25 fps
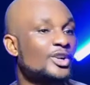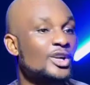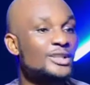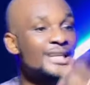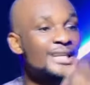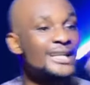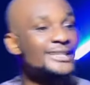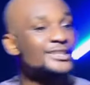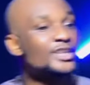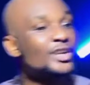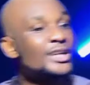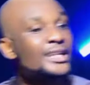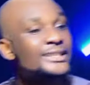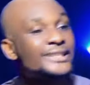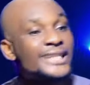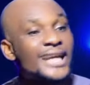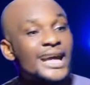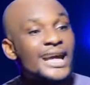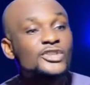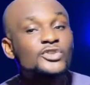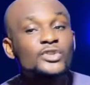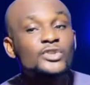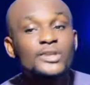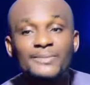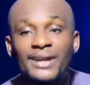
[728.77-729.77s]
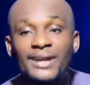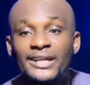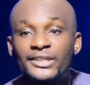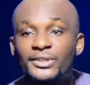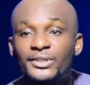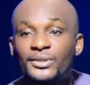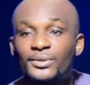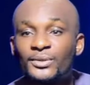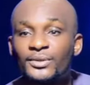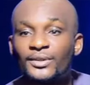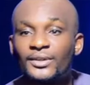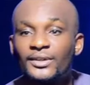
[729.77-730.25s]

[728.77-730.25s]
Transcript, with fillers: Because that's the only thing he has to remind